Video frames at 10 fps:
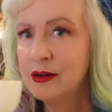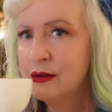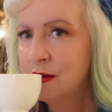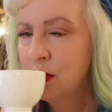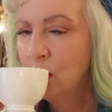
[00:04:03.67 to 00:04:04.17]

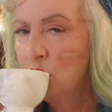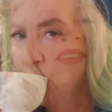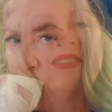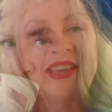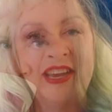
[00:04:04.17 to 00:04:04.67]
Oh,
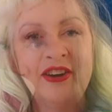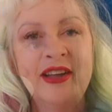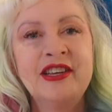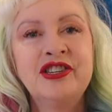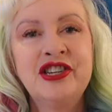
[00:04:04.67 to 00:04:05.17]
here
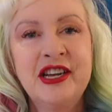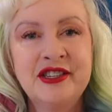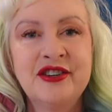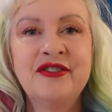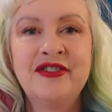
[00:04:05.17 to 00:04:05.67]
at the
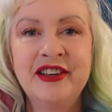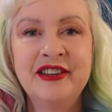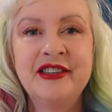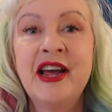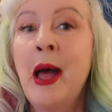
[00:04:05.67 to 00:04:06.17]

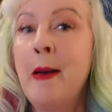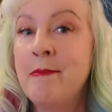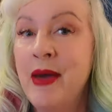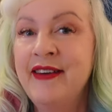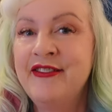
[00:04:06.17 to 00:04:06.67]
Chesterfield
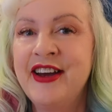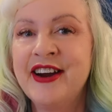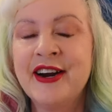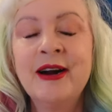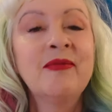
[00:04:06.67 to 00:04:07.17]

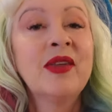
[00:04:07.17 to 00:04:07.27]
Mayfair,